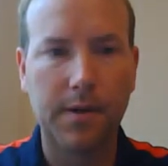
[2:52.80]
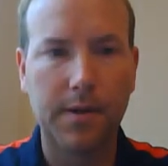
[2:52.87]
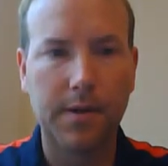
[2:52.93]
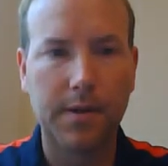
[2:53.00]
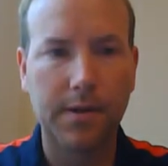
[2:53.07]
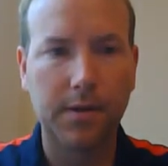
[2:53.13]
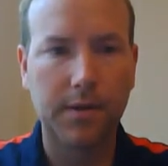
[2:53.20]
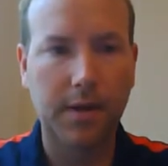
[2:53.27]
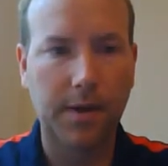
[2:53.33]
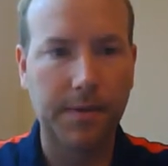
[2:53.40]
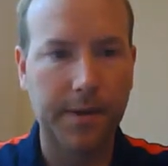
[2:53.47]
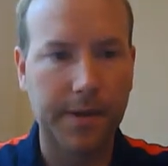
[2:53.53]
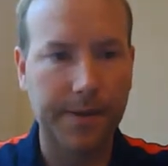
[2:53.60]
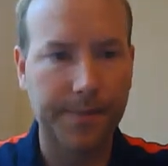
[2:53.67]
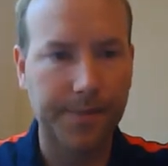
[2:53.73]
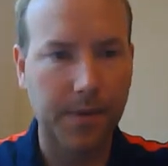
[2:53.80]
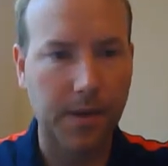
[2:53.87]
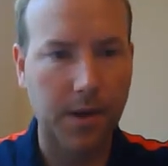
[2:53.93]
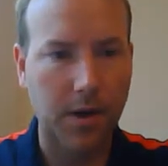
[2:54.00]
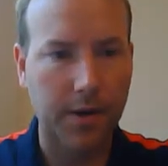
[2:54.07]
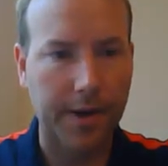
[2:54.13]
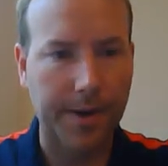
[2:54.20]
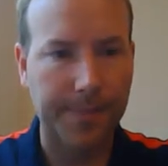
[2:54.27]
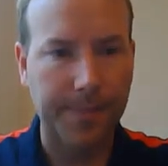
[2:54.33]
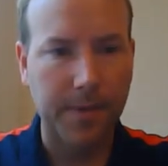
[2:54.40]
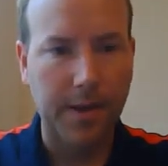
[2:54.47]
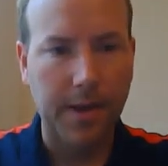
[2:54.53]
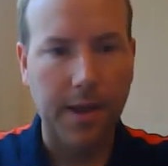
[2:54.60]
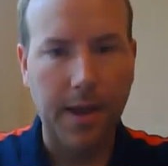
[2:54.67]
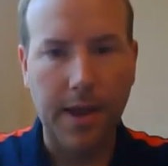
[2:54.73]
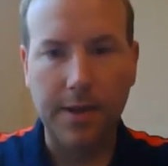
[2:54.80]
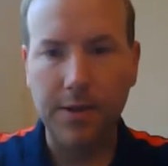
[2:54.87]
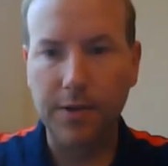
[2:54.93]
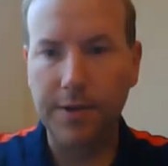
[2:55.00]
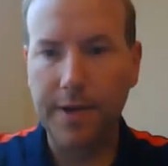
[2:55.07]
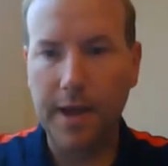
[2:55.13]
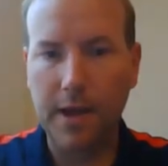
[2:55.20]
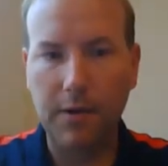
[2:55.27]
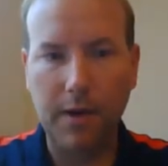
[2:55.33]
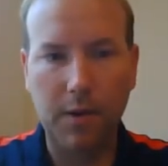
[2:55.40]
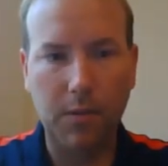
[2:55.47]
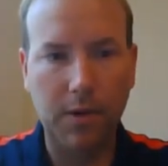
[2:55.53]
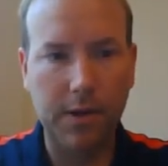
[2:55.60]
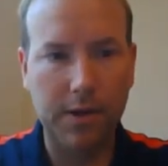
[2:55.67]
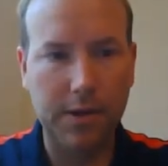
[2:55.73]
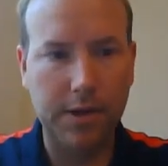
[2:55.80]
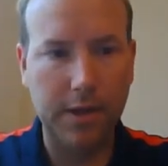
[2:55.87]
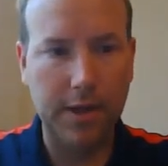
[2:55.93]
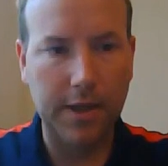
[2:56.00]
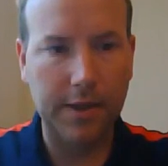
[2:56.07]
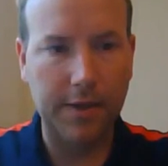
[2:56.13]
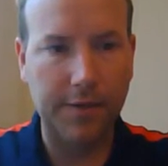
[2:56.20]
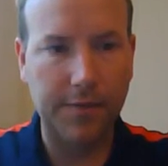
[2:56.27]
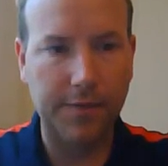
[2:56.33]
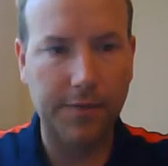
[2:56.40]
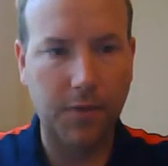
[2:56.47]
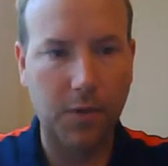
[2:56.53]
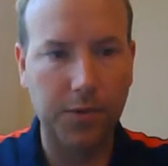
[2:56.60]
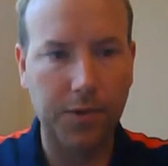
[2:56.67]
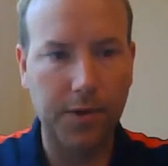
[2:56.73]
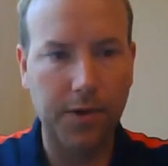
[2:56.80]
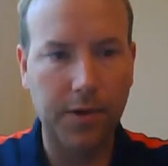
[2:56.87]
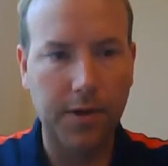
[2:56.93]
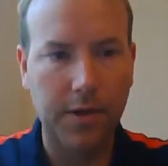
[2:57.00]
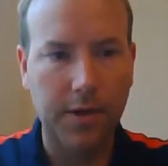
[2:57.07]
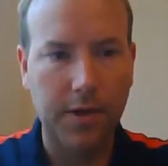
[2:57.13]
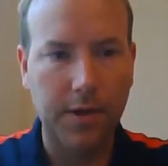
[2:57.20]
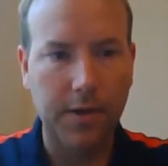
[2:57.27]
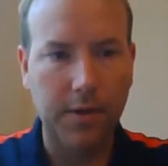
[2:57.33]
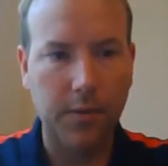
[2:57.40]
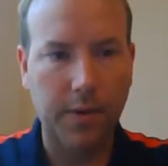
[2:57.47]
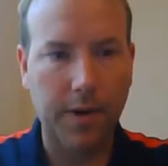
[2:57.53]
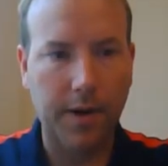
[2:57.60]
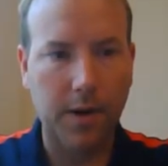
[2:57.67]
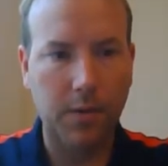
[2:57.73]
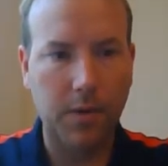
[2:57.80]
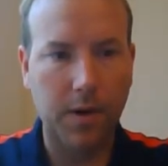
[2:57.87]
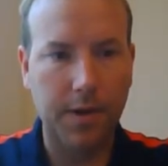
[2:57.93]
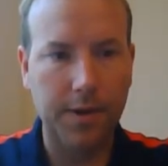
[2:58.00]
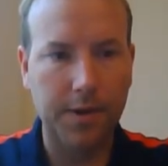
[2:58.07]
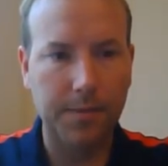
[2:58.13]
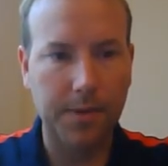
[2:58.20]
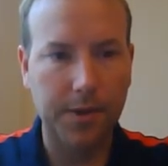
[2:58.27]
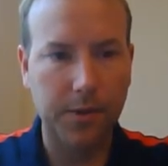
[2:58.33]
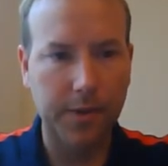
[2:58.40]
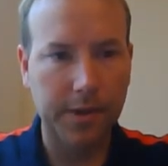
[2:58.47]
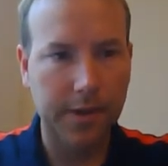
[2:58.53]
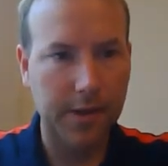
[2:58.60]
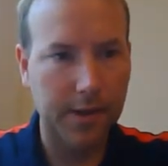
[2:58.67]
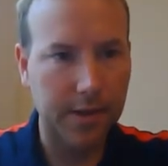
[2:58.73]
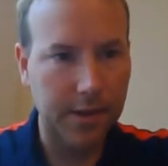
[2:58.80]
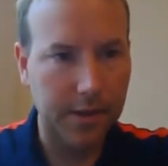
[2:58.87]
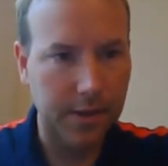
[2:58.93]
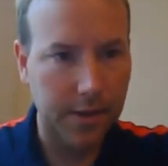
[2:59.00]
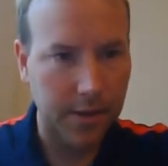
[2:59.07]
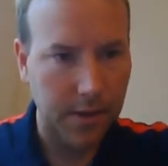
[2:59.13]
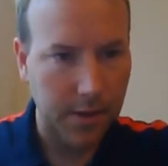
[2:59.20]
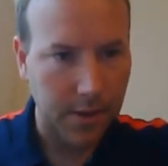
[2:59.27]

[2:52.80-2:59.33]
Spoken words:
Still coming. Okay. And so now I want to select the folder where I want to be doing this.